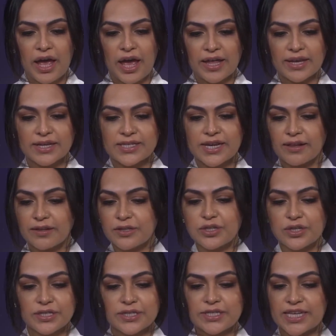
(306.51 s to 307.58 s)
an
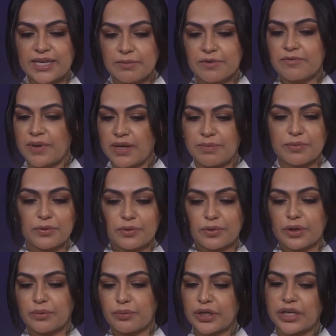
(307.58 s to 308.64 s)
intelligent team of people who
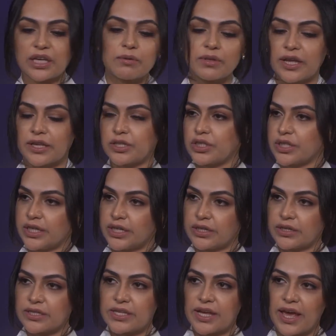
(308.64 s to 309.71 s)
are working with engineers,